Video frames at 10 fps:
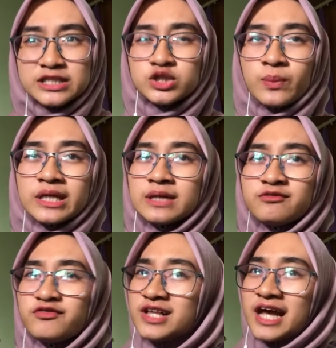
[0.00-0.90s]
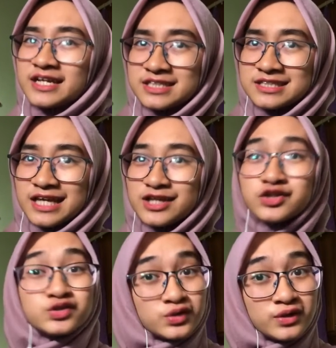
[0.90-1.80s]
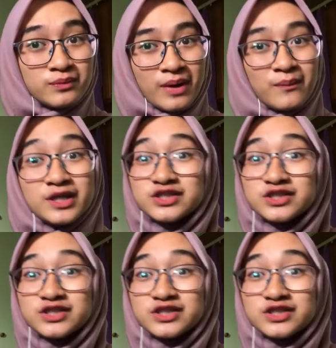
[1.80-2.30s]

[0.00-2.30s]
To make them feel entertained, do remember